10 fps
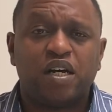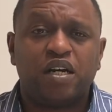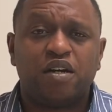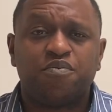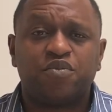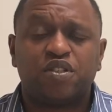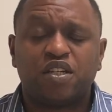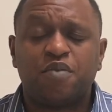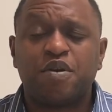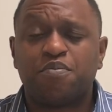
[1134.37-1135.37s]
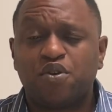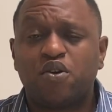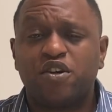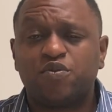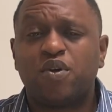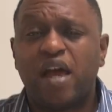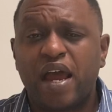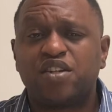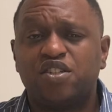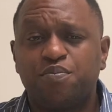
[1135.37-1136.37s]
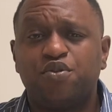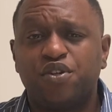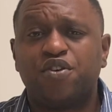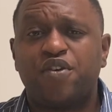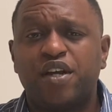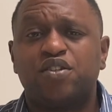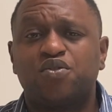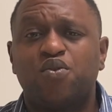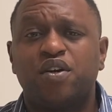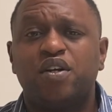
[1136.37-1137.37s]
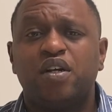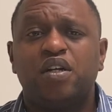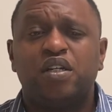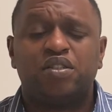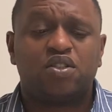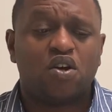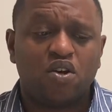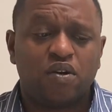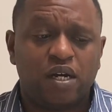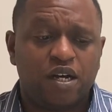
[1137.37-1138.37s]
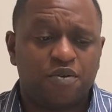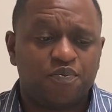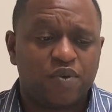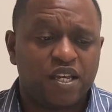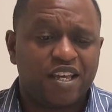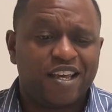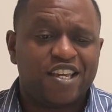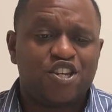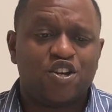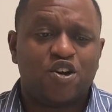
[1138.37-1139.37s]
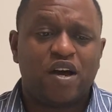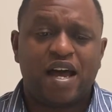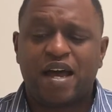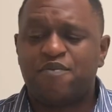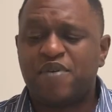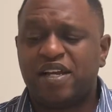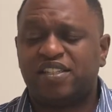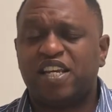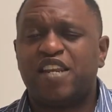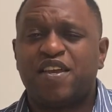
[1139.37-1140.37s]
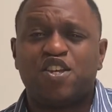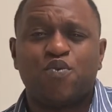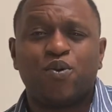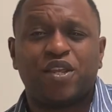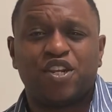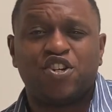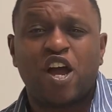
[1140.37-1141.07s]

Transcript: employers will actually pull your credit score. So, I'm not saying that you won't get a job if you have a